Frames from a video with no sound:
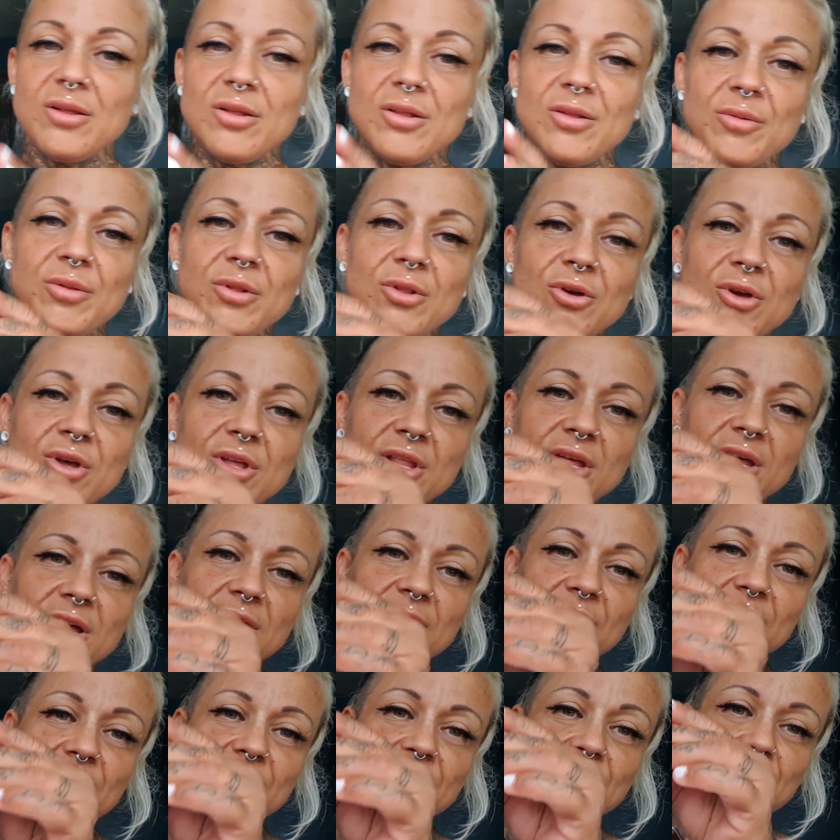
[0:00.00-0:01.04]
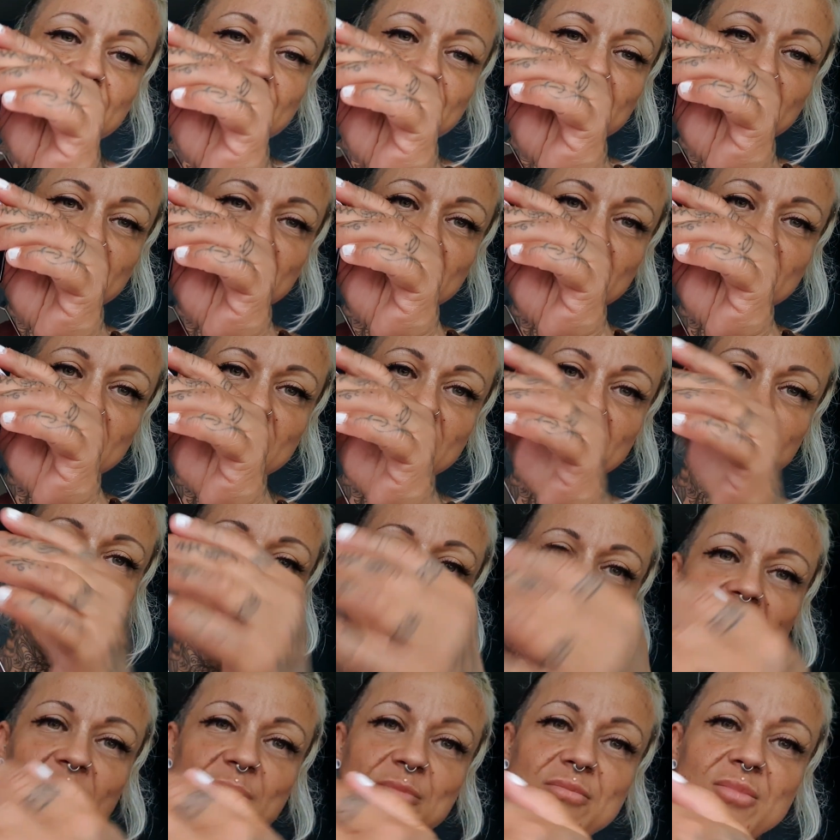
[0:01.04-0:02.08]
Look at that.
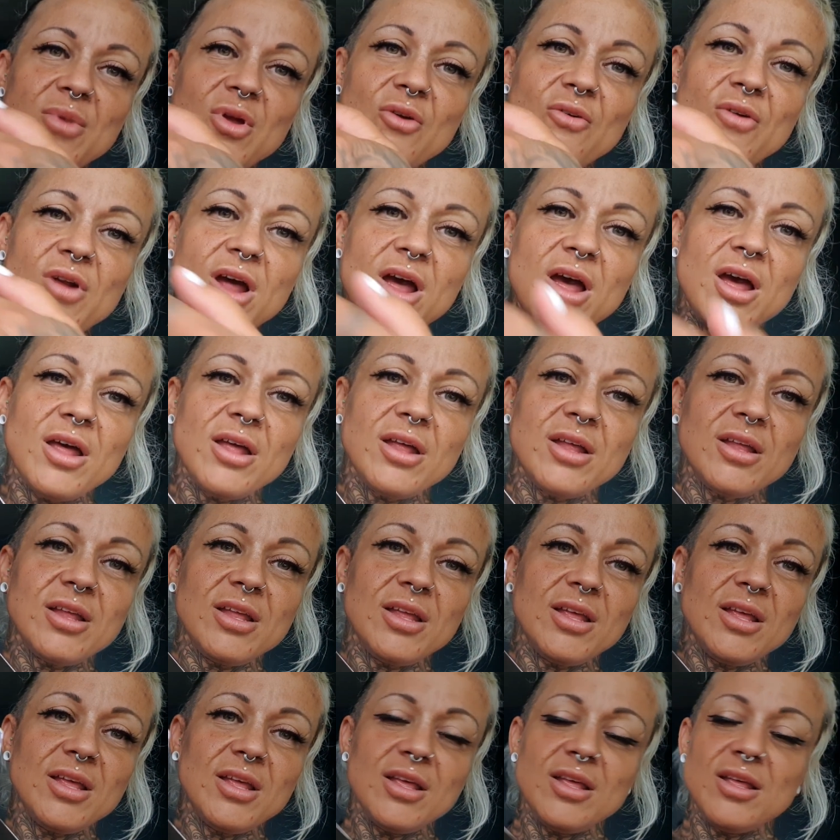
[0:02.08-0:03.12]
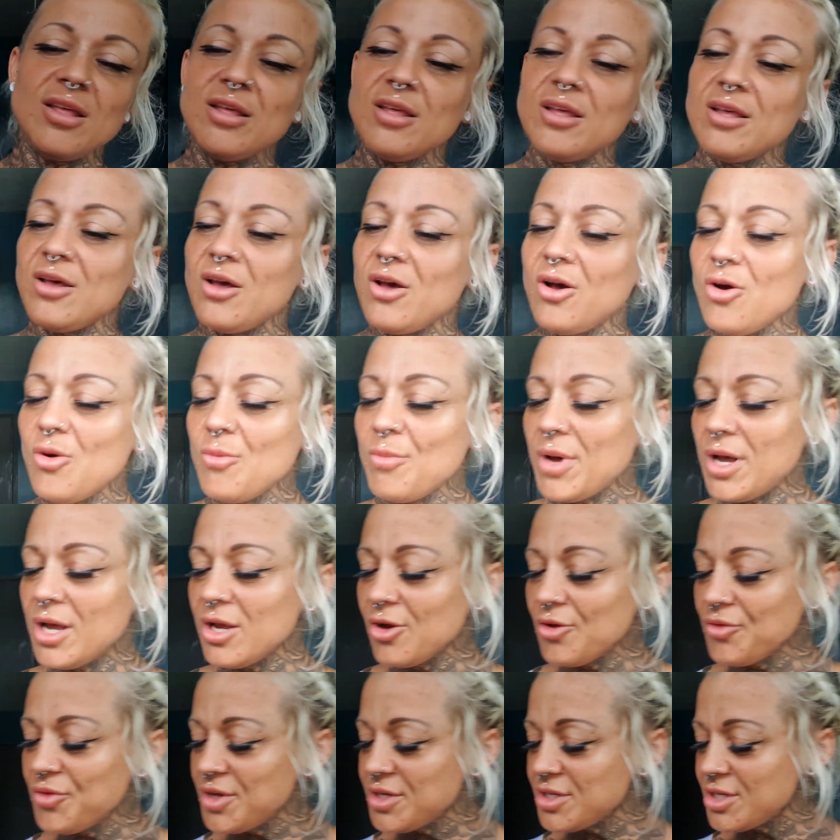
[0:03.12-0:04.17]
Get a mirror. Oh my
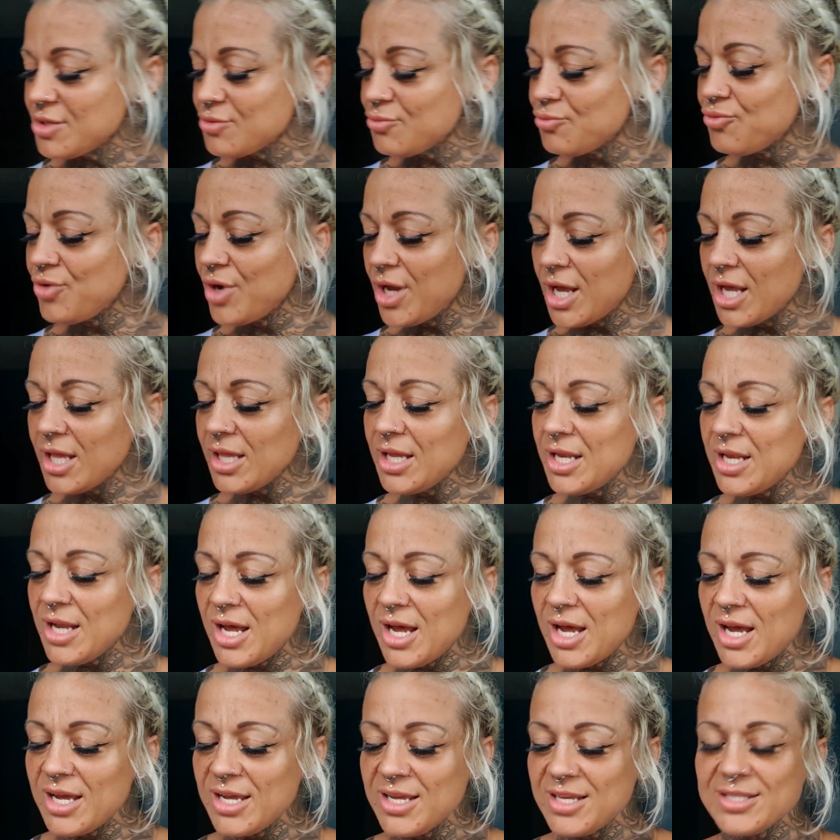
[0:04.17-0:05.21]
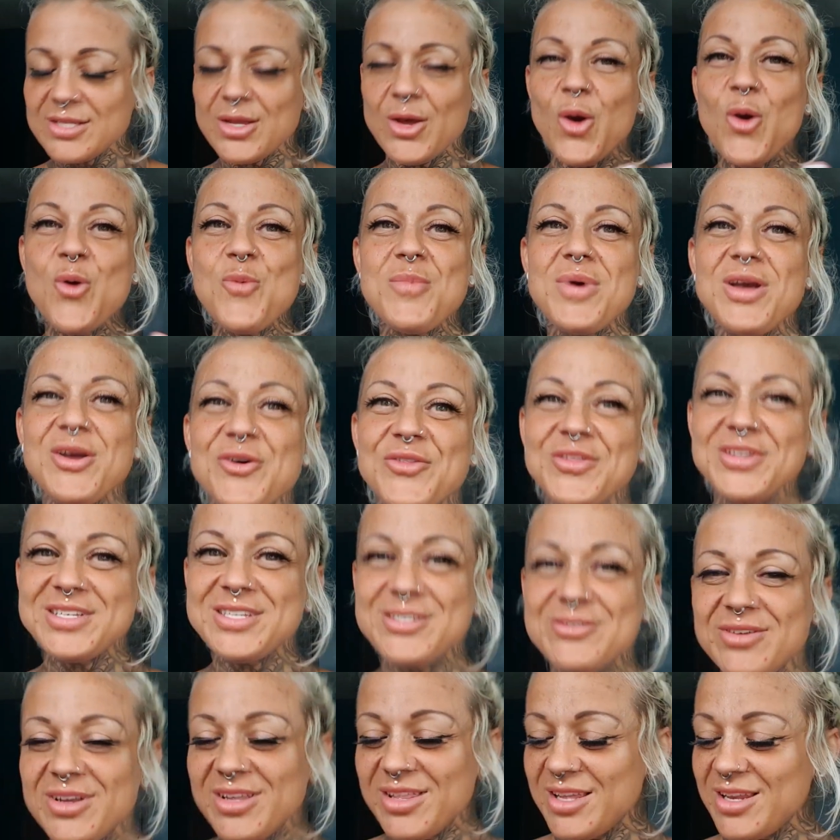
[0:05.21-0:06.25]
god, this is really nice. Oh my god, this is
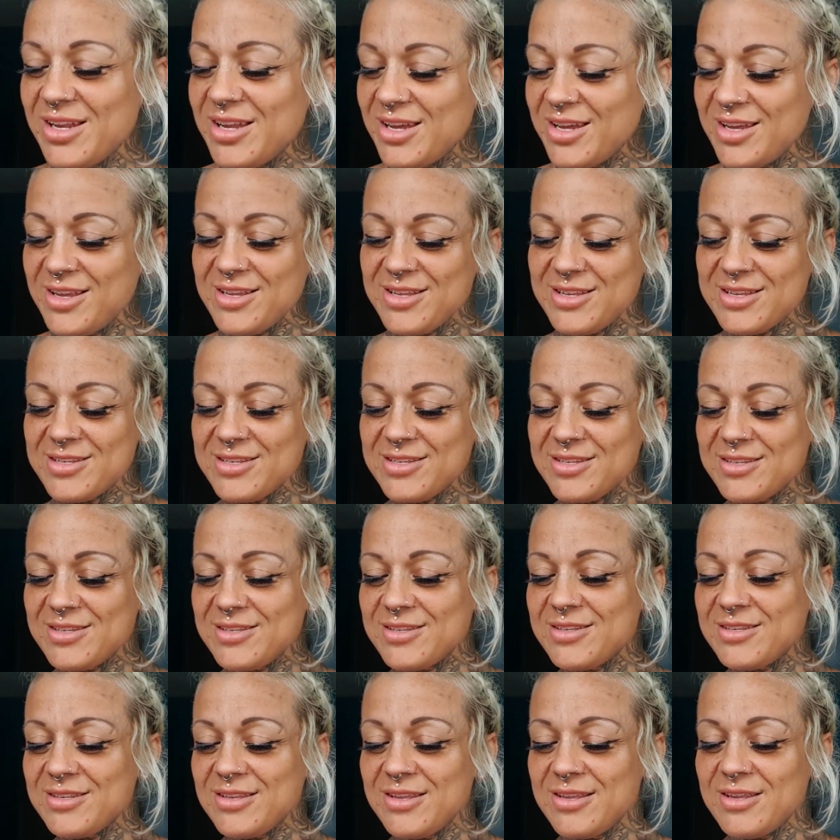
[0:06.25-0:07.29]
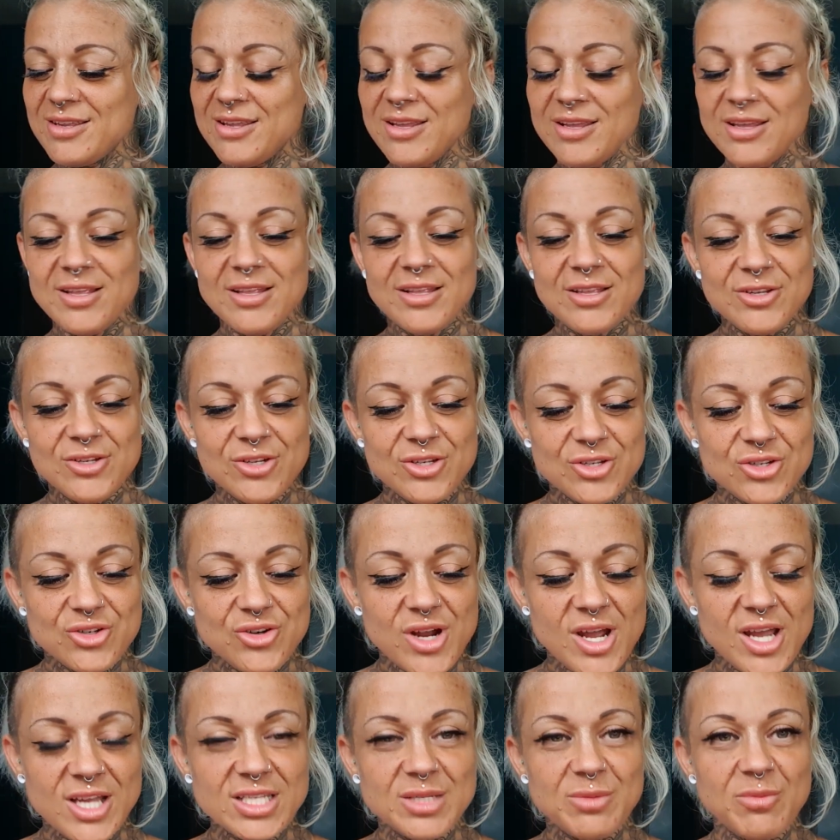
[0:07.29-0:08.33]
really nice. Just
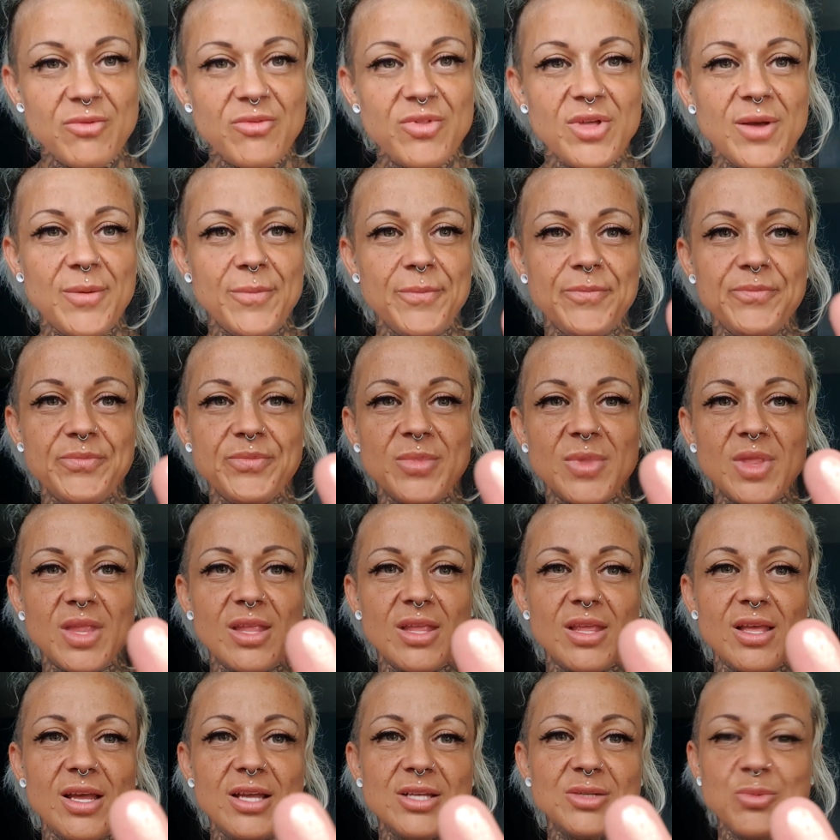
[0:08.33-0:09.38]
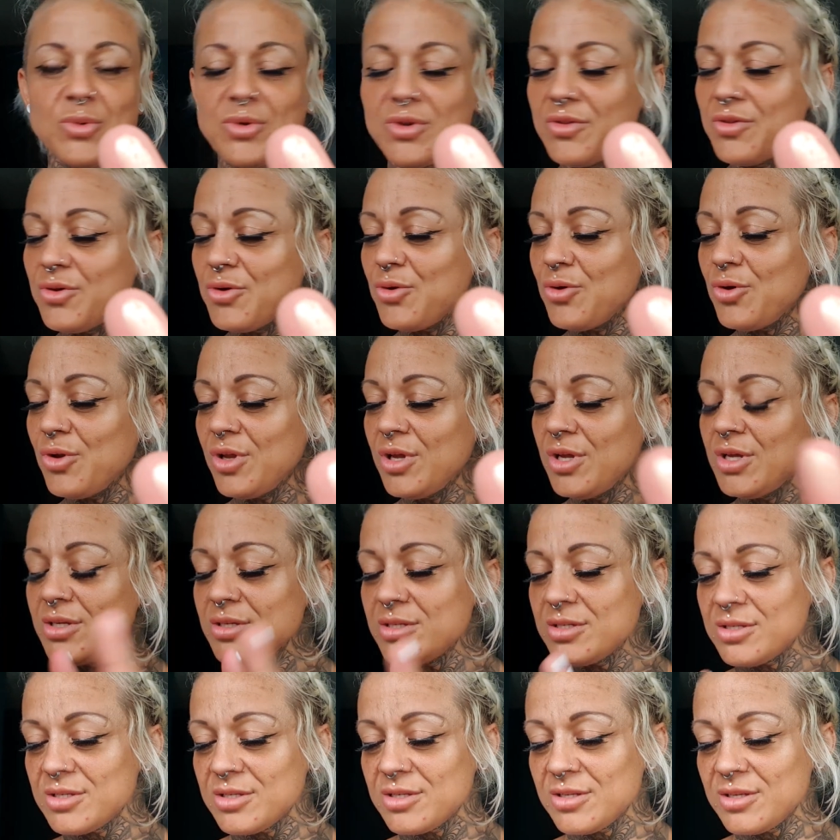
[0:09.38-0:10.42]
try some of them. That's one of the
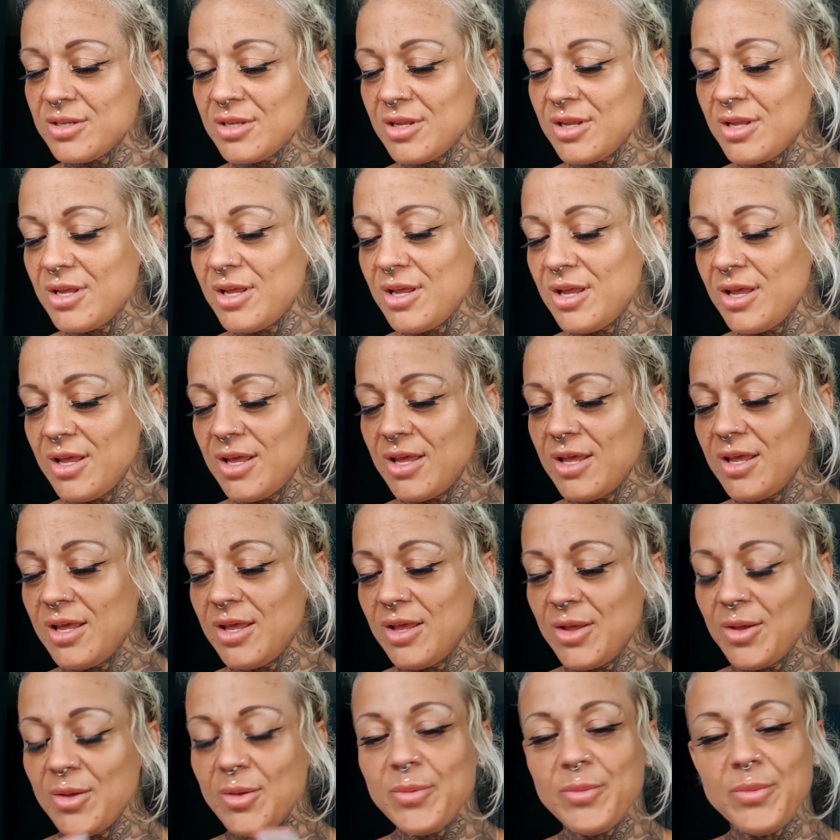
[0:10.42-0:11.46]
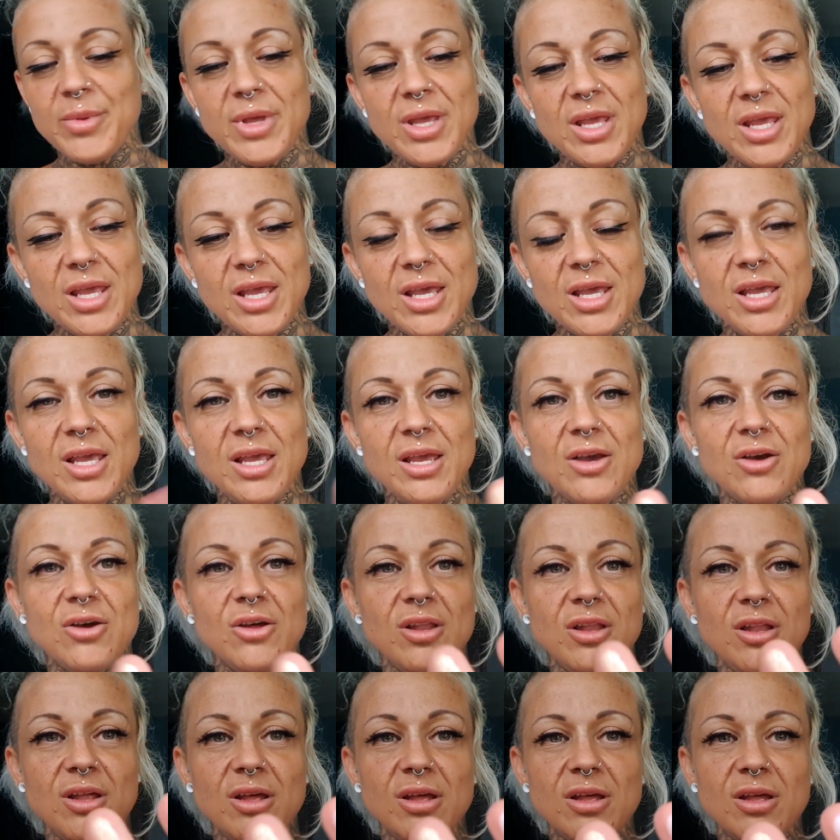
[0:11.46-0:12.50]
colours. Pinky
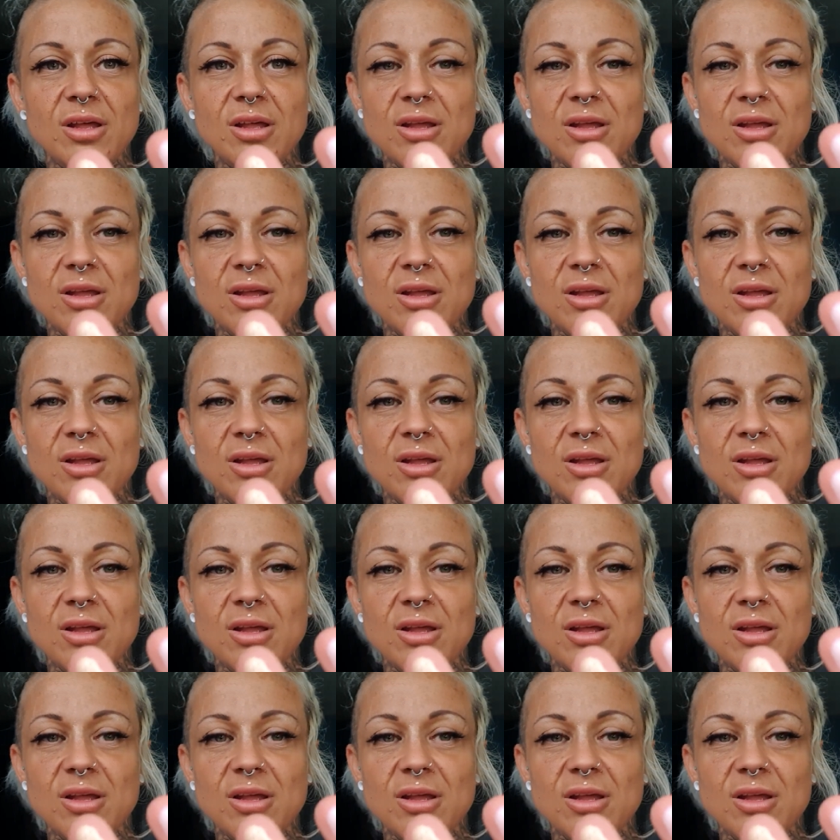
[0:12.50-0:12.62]
colour.